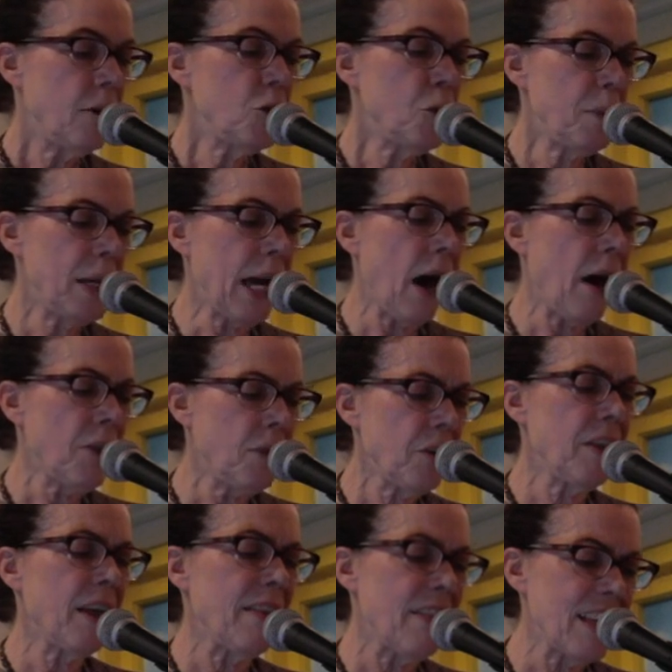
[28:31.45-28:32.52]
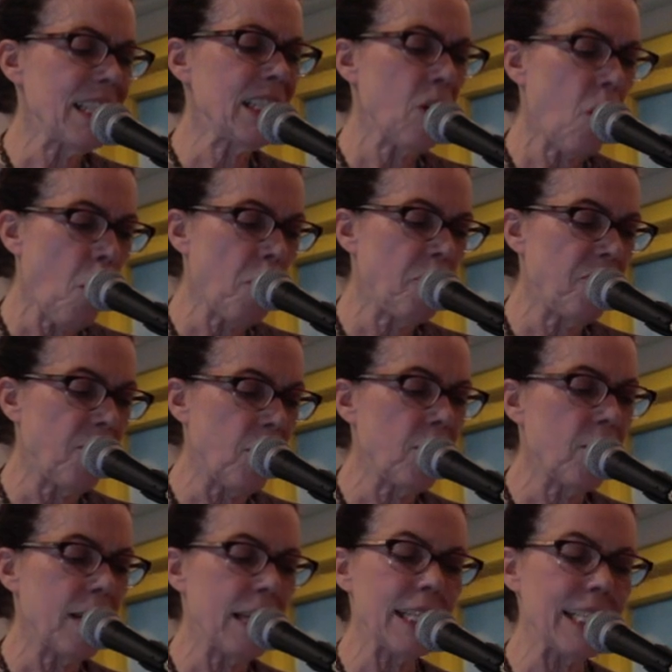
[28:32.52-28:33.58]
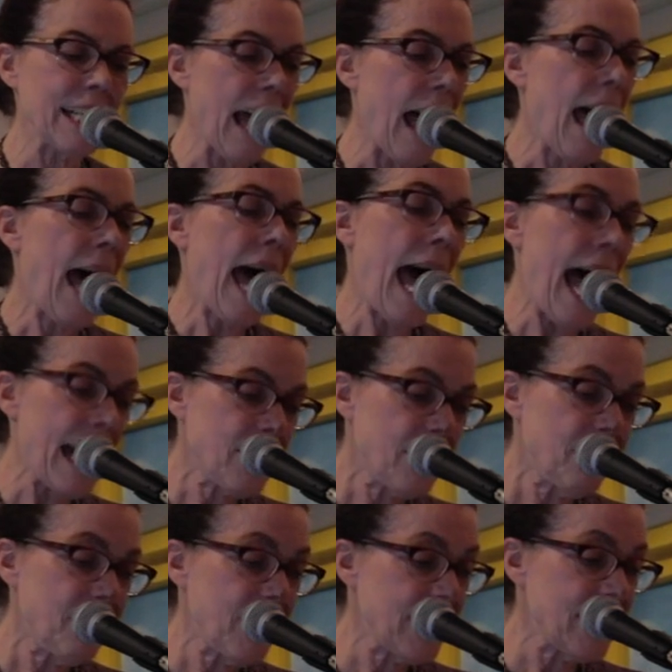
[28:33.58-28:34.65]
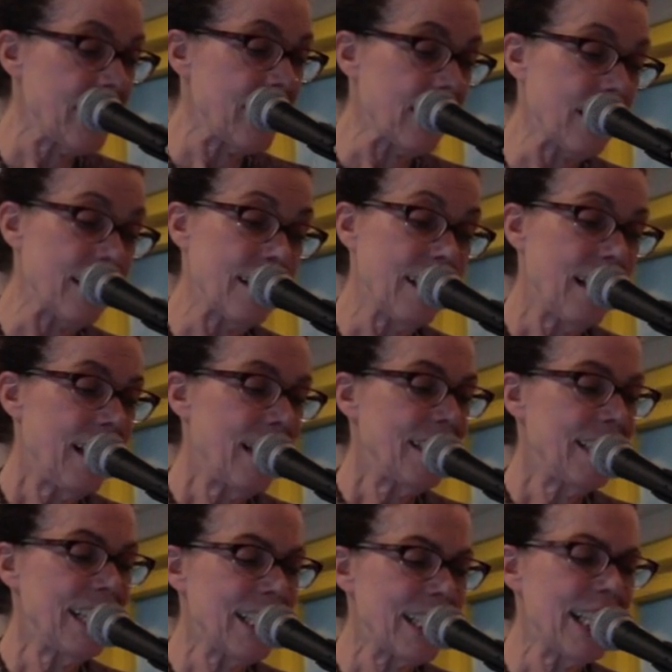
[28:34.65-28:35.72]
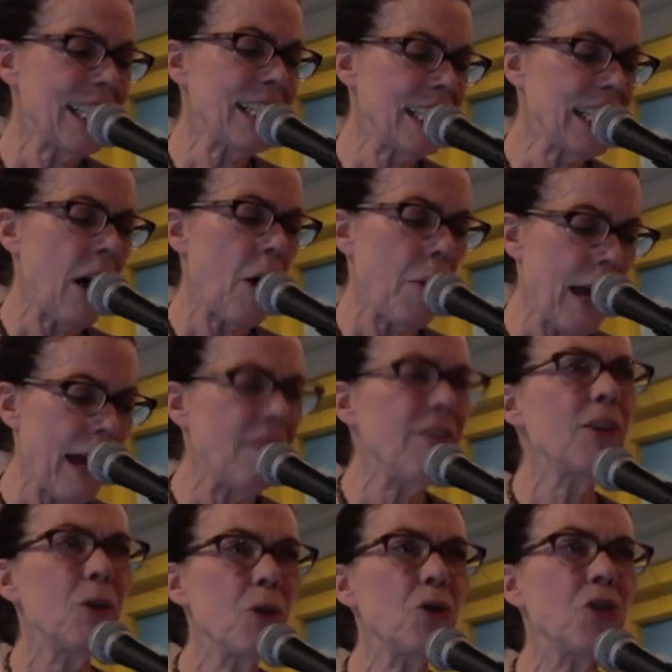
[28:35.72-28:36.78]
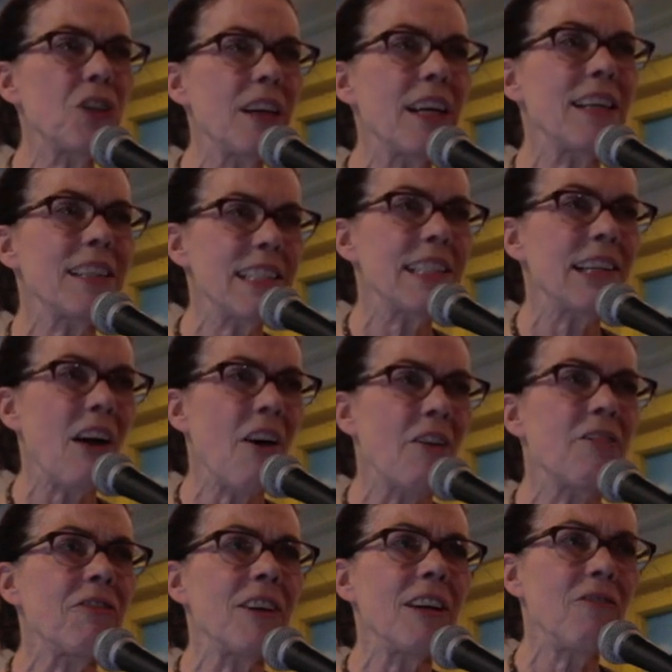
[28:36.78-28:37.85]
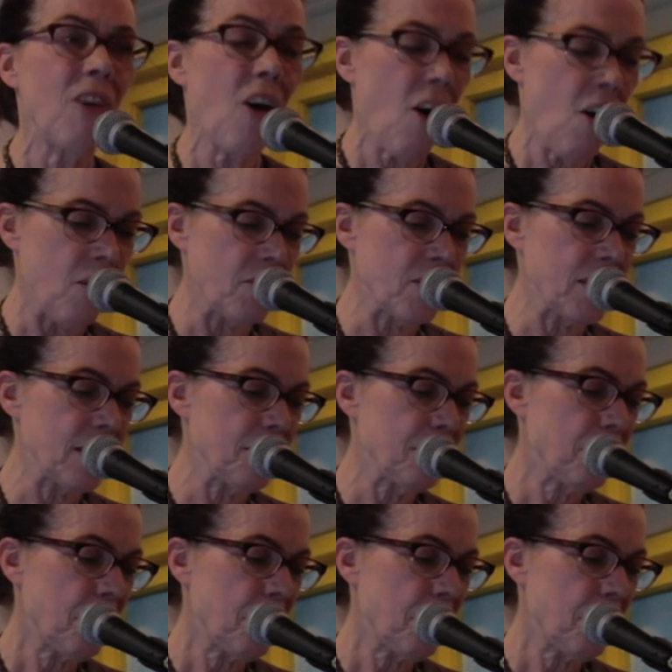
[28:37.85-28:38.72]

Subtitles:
To be other than this hopeful is atavistic, since this is how evolution itself evolves.